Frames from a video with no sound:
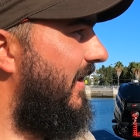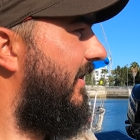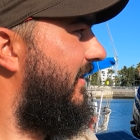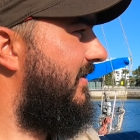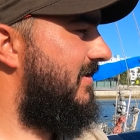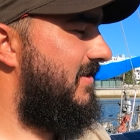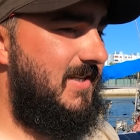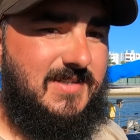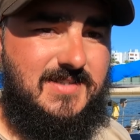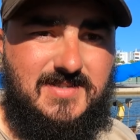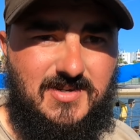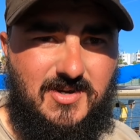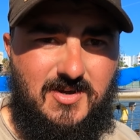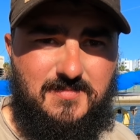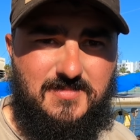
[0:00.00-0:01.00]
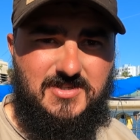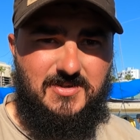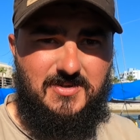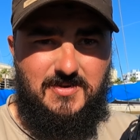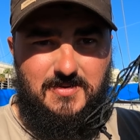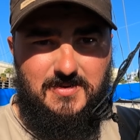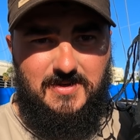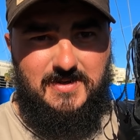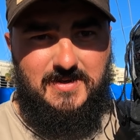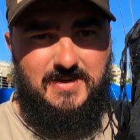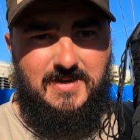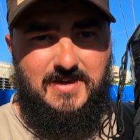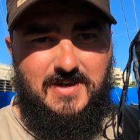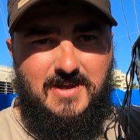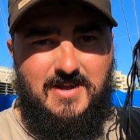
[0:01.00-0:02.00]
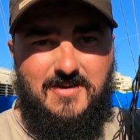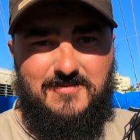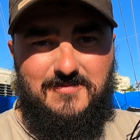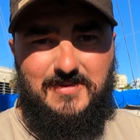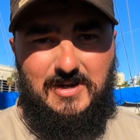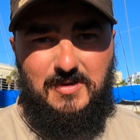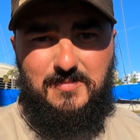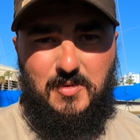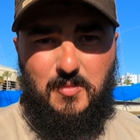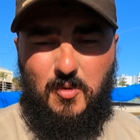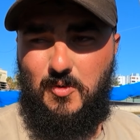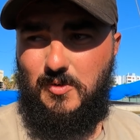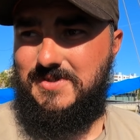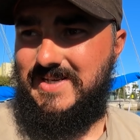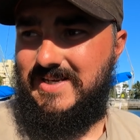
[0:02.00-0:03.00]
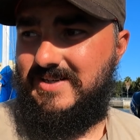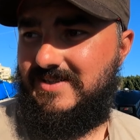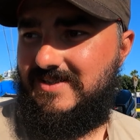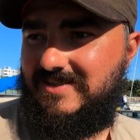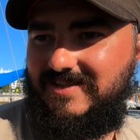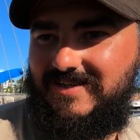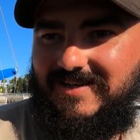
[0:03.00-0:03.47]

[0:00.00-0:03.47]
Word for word: and it's time to fill up the water.